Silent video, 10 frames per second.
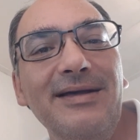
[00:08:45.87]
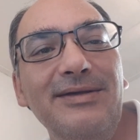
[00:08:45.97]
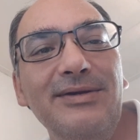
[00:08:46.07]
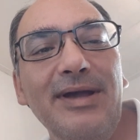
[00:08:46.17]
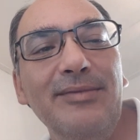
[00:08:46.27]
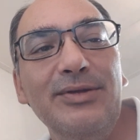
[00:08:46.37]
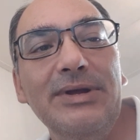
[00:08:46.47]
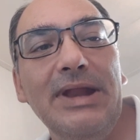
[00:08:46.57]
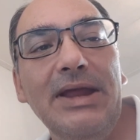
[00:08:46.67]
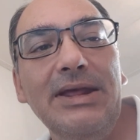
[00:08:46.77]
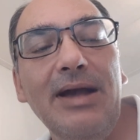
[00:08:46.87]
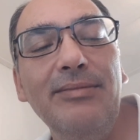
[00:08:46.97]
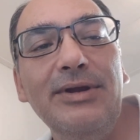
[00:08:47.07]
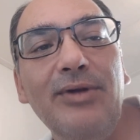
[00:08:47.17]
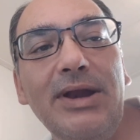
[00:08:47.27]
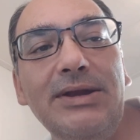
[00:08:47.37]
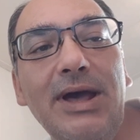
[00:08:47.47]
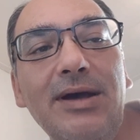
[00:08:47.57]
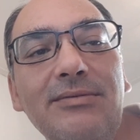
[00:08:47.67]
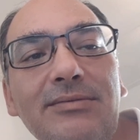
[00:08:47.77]
You gave me the word lady, I'm gonna write it
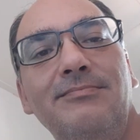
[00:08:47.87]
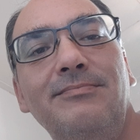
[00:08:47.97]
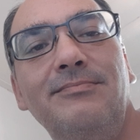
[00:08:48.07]
down.